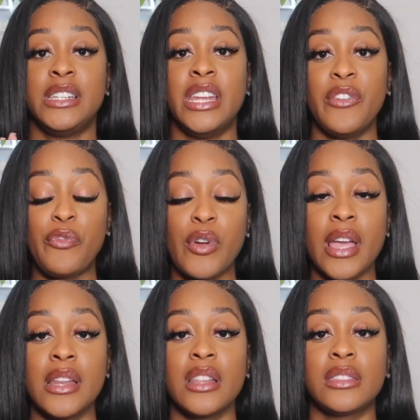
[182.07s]

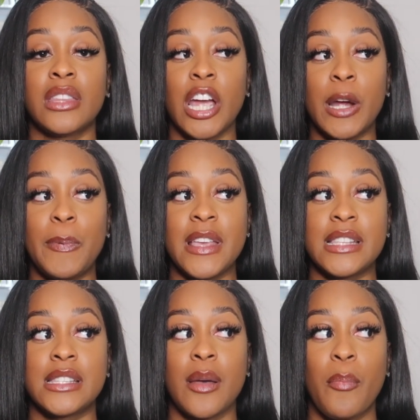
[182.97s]
Different
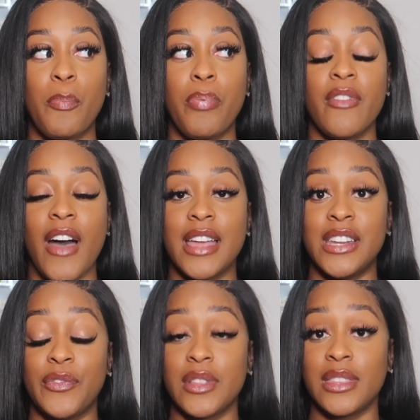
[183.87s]
therapists provide
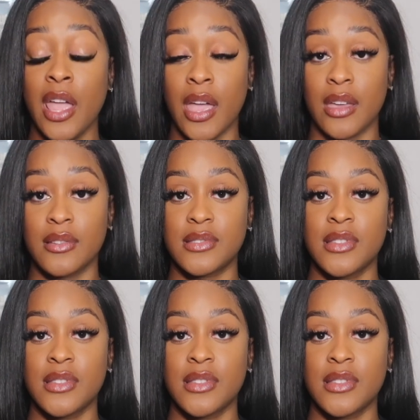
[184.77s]
different things.